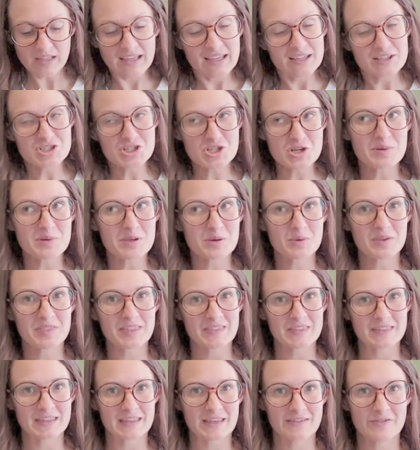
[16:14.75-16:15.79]
it should be
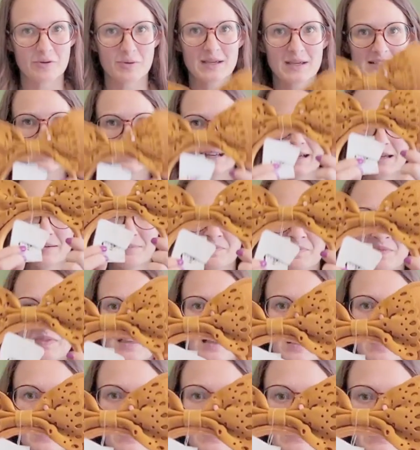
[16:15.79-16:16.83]
within the giveaway time.
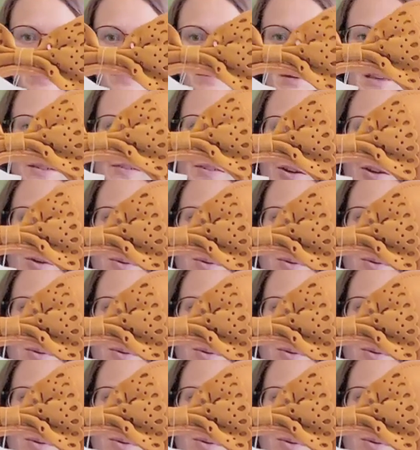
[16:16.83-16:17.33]
I am giving